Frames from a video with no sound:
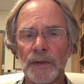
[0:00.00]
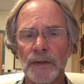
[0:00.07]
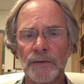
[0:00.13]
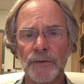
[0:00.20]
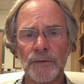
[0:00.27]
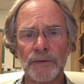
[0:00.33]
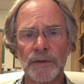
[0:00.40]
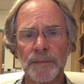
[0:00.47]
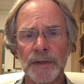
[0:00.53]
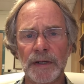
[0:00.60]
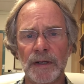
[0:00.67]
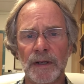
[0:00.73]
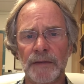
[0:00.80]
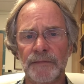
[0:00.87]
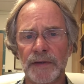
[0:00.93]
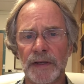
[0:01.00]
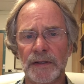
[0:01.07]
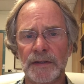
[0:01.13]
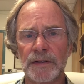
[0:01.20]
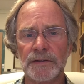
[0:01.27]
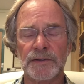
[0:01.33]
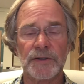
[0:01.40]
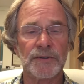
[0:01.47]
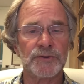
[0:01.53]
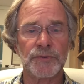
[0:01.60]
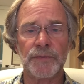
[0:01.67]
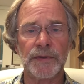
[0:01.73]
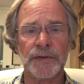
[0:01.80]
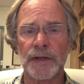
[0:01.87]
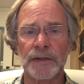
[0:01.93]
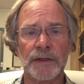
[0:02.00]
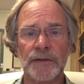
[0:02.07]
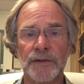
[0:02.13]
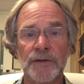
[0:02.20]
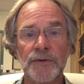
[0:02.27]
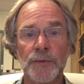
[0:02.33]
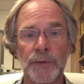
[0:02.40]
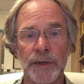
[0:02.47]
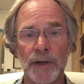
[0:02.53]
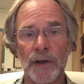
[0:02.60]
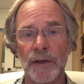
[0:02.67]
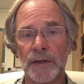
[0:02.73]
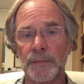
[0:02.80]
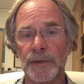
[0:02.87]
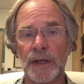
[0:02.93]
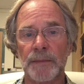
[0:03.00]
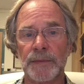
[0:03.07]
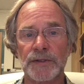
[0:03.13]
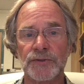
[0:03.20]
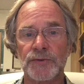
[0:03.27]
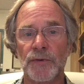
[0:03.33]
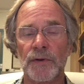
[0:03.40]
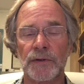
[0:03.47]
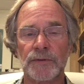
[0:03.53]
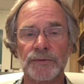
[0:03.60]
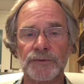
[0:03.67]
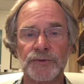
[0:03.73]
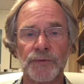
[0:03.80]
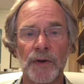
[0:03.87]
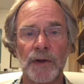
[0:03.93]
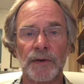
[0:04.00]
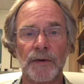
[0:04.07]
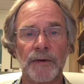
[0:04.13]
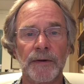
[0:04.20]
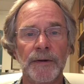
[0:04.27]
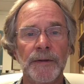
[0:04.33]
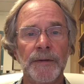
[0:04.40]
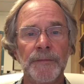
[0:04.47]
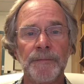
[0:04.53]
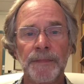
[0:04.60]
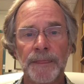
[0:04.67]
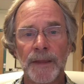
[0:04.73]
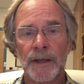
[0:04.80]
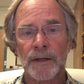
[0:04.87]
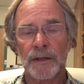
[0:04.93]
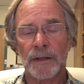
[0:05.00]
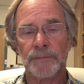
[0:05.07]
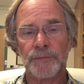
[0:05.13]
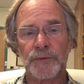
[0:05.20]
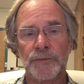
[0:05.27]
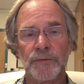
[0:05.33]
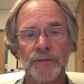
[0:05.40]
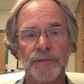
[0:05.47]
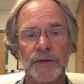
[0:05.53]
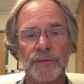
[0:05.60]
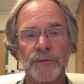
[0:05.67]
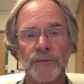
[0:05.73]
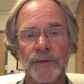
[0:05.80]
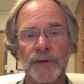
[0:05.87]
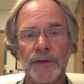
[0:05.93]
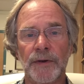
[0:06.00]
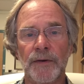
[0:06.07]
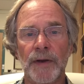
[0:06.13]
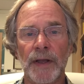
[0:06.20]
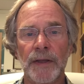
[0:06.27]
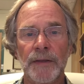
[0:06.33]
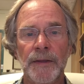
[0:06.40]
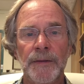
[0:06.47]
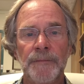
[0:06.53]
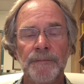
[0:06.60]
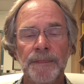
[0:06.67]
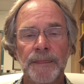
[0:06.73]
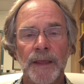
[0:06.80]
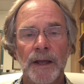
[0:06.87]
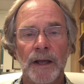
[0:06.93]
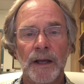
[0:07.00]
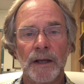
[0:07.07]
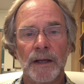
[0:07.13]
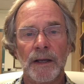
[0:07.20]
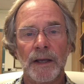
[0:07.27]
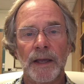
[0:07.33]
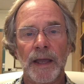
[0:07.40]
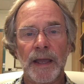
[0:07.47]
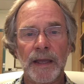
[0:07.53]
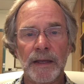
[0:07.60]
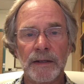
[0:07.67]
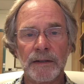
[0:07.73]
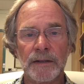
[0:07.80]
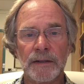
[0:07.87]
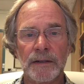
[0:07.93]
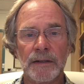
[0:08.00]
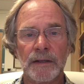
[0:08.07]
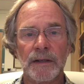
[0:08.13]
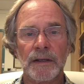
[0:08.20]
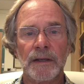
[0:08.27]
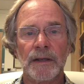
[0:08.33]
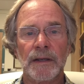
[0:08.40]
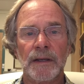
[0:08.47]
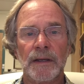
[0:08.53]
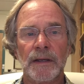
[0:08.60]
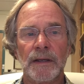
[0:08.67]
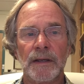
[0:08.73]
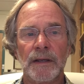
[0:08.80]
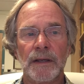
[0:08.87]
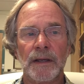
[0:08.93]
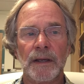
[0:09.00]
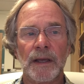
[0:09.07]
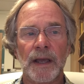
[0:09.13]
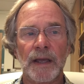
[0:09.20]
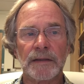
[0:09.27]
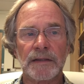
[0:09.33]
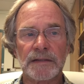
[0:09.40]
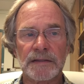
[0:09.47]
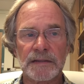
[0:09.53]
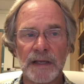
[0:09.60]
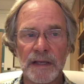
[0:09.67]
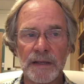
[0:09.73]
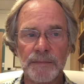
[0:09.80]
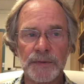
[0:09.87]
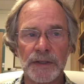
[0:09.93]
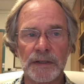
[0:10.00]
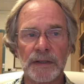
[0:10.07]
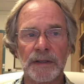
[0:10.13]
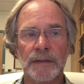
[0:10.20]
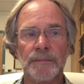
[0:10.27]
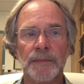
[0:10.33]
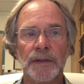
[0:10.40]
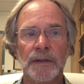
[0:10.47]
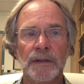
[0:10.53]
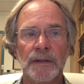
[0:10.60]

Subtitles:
during the middle of the 18th century, and then continuing on and becoming stronger and stronger up through the Victorian era. And at the same time,